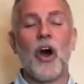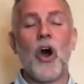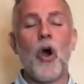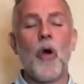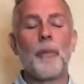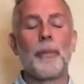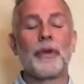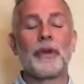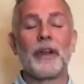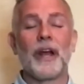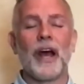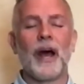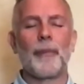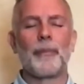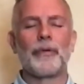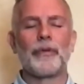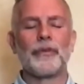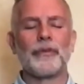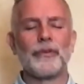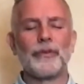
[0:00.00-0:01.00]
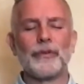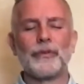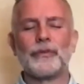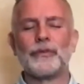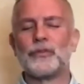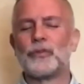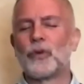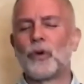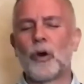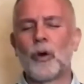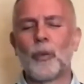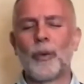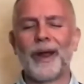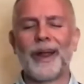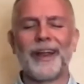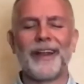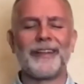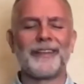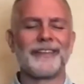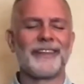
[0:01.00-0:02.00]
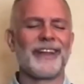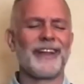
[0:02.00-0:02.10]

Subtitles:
opened up new doorways